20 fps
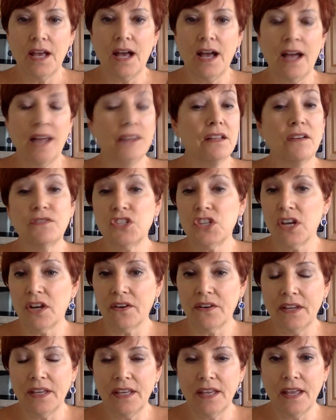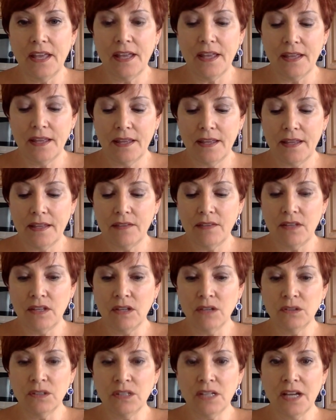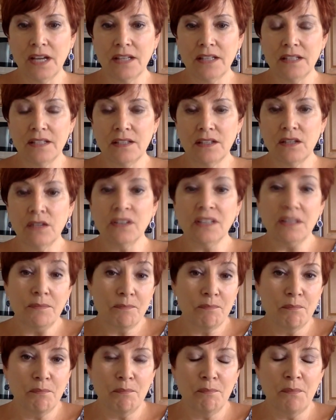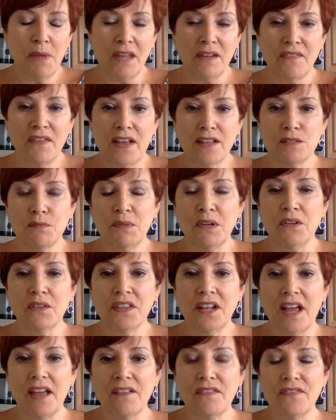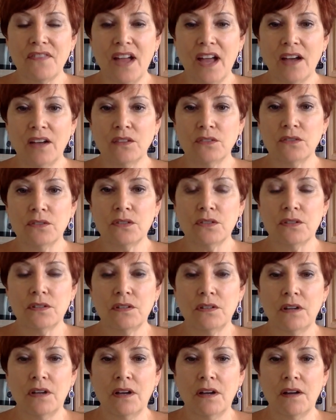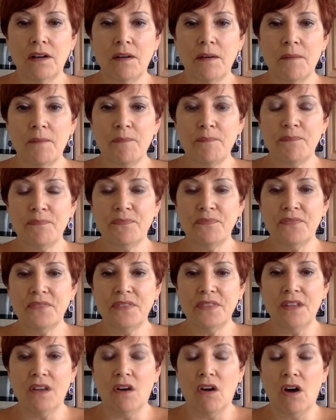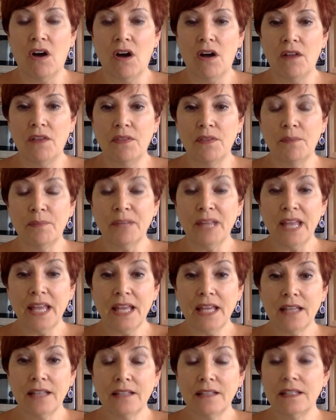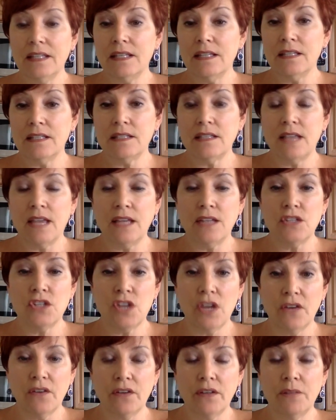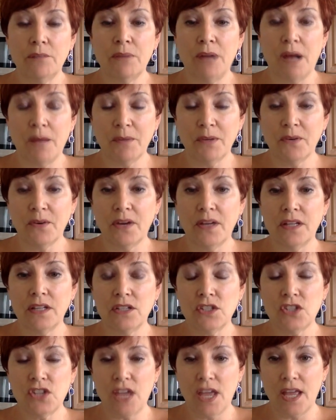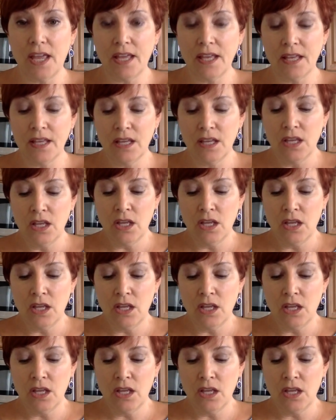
I love cherry, and the only I, the only MetaFast meal that I have found um, on the plan is a cherry pomegranate shake.